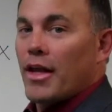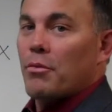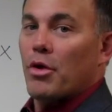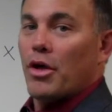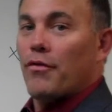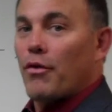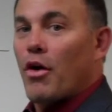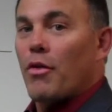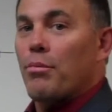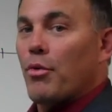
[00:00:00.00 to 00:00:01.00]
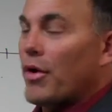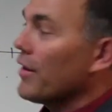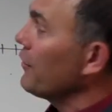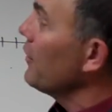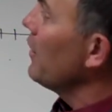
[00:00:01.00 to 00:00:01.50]
Again, we're looking for all the
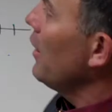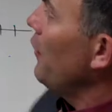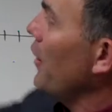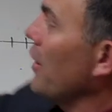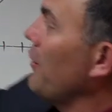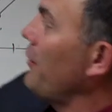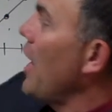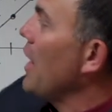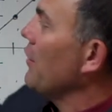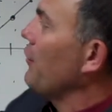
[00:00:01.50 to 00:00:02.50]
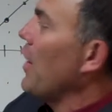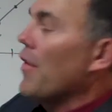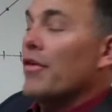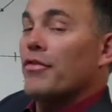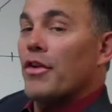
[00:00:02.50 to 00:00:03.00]
points that are going to
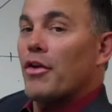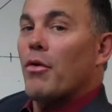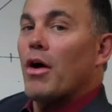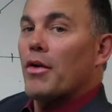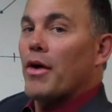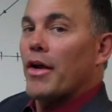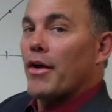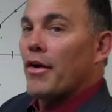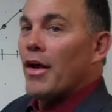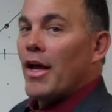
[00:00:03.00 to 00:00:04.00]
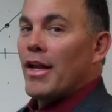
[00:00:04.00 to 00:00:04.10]
satisfy this inequality right here.